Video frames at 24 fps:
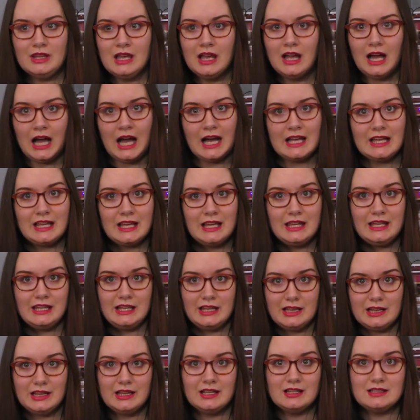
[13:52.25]
high
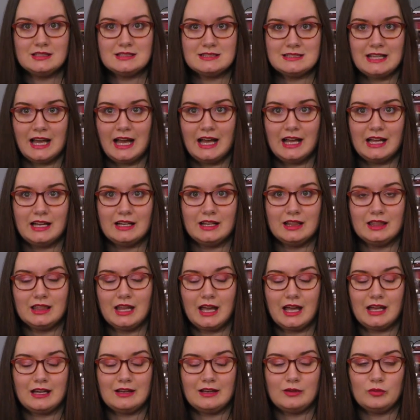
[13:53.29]
key sad
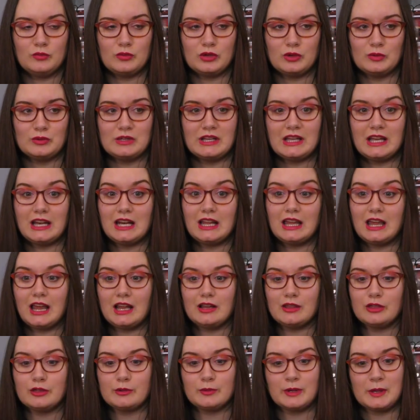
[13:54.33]
that we're only going to
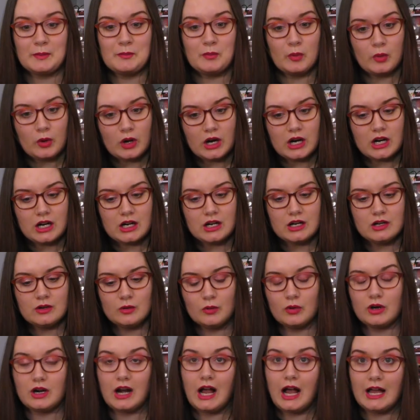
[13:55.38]
get three more
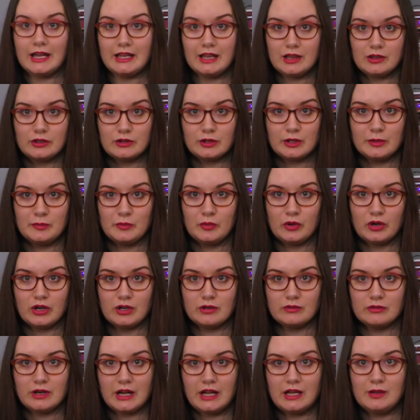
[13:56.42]
or I get three more,
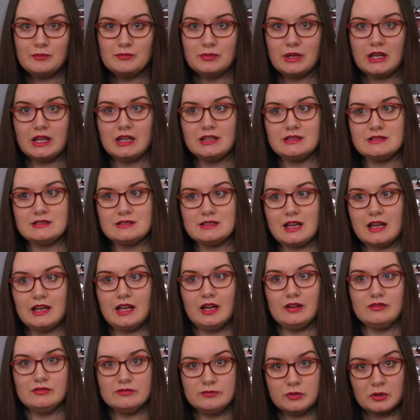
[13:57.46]
right? Because I
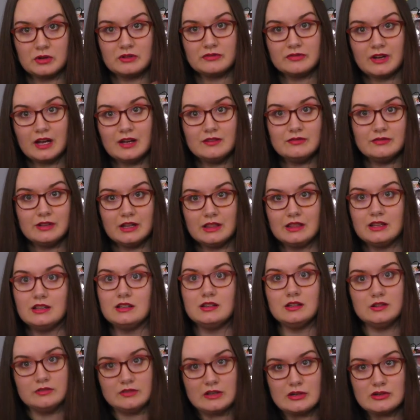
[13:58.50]
have four or five and then
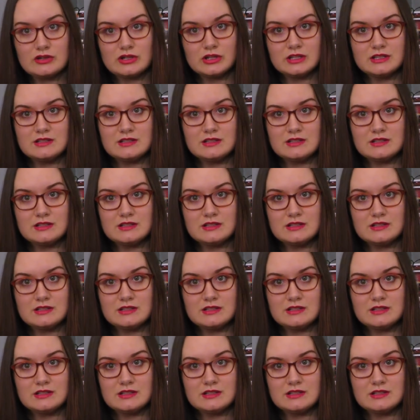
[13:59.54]
eventually